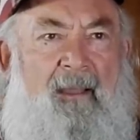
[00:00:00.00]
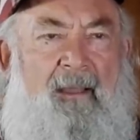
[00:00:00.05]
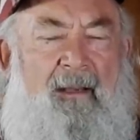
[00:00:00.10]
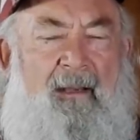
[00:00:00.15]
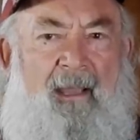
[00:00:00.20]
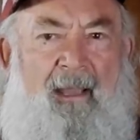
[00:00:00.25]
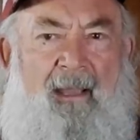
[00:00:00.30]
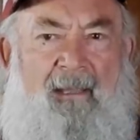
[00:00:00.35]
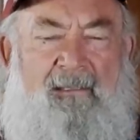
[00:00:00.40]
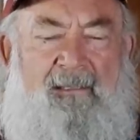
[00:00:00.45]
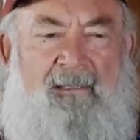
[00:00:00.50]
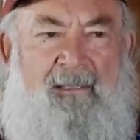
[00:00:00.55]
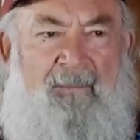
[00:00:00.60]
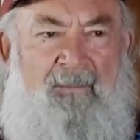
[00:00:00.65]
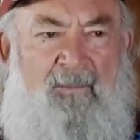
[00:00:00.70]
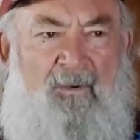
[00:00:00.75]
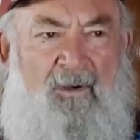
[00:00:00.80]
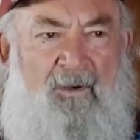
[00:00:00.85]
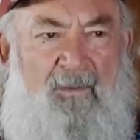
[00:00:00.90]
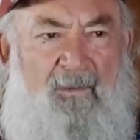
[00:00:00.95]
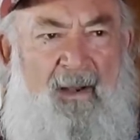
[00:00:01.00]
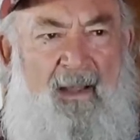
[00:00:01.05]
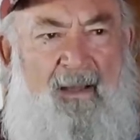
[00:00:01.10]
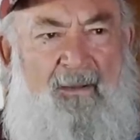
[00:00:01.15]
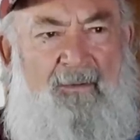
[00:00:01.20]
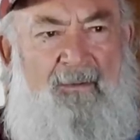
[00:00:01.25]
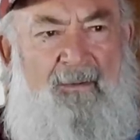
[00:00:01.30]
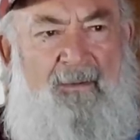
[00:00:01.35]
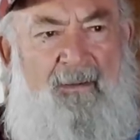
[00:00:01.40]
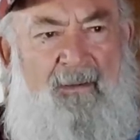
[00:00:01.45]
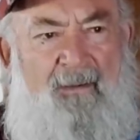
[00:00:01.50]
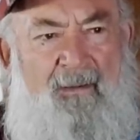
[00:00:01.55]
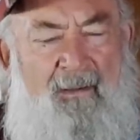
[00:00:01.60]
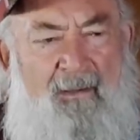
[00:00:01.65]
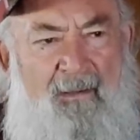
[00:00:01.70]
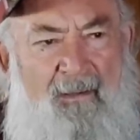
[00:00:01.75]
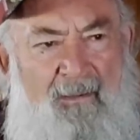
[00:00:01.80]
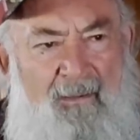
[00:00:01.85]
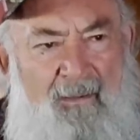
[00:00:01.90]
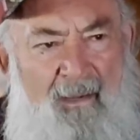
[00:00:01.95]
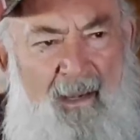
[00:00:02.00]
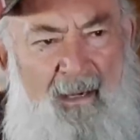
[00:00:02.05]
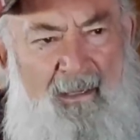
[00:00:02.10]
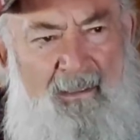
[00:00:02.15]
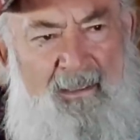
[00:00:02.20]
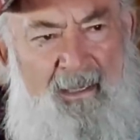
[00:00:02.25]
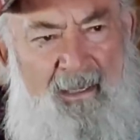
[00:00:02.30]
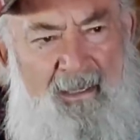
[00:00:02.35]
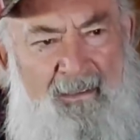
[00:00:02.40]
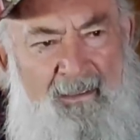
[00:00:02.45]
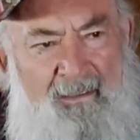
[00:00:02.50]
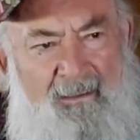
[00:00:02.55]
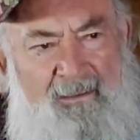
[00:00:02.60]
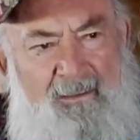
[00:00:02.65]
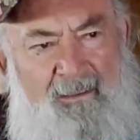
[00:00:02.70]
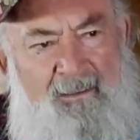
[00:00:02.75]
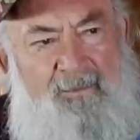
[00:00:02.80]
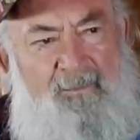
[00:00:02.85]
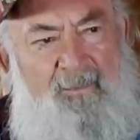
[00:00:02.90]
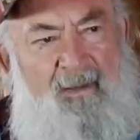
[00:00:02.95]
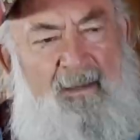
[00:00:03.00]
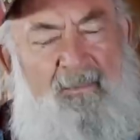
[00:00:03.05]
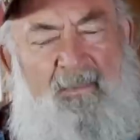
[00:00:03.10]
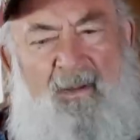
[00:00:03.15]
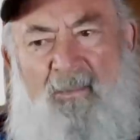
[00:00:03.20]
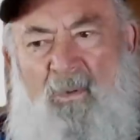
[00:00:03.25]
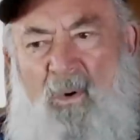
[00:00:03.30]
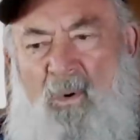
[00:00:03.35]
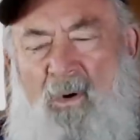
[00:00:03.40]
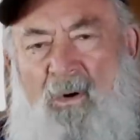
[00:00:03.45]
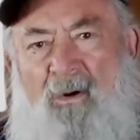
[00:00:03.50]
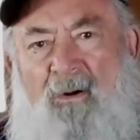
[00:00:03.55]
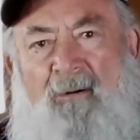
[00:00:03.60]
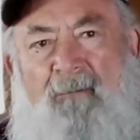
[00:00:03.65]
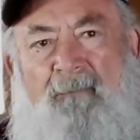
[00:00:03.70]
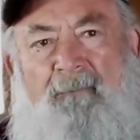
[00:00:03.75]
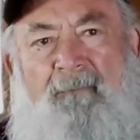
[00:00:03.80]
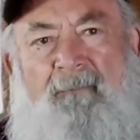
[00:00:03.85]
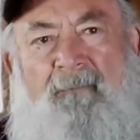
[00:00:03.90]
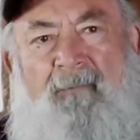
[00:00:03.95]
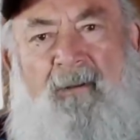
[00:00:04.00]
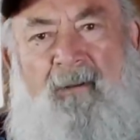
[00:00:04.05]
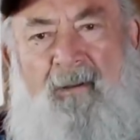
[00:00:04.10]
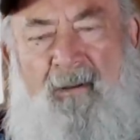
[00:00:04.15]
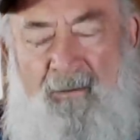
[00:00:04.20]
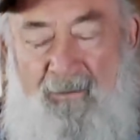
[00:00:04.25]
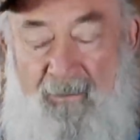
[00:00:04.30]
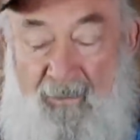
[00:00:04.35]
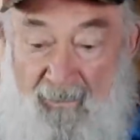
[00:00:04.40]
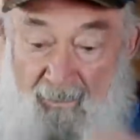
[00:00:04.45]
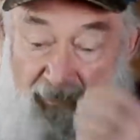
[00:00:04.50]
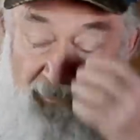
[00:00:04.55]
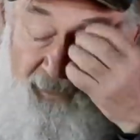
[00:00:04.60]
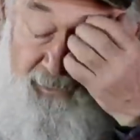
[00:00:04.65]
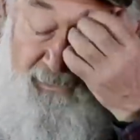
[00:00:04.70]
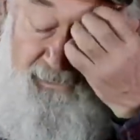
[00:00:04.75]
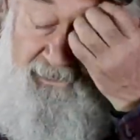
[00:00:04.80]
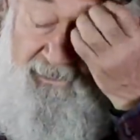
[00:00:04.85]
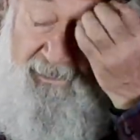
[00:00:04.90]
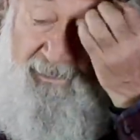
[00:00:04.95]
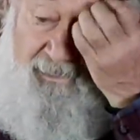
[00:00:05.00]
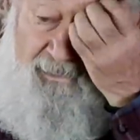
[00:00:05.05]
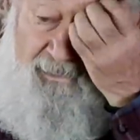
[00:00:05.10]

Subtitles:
It adds somewhere around 9-10 inches, maybe more, to the length of